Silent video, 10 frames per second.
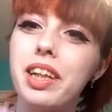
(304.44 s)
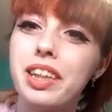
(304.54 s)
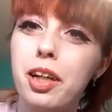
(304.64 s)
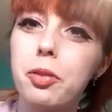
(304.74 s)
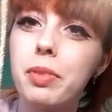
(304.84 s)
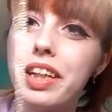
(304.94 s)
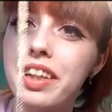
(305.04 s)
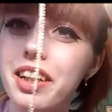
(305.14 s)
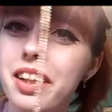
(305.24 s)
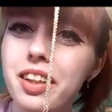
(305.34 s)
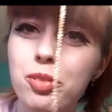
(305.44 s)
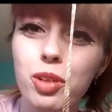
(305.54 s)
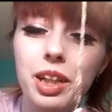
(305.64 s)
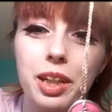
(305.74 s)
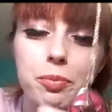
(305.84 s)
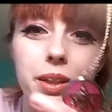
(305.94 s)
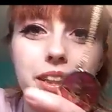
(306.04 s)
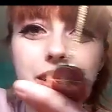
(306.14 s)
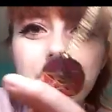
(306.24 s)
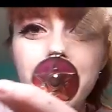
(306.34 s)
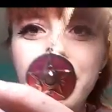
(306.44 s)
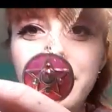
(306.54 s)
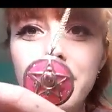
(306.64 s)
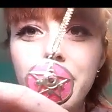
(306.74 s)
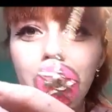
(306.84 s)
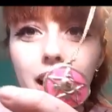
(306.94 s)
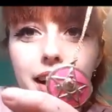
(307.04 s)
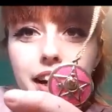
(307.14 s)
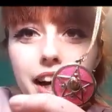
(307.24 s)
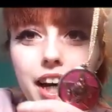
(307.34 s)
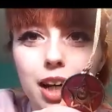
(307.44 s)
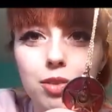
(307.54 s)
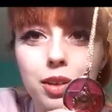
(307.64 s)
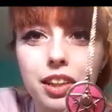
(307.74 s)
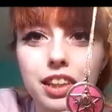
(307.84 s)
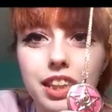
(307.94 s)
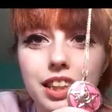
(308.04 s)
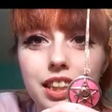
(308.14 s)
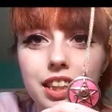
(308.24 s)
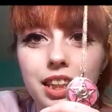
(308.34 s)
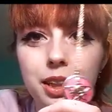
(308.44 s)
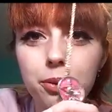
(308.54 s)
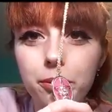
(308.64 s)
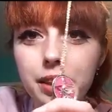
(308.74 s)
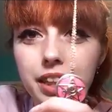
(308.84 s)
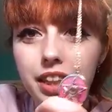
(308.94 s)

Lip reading: like that would be kind of funny, but I have this cute one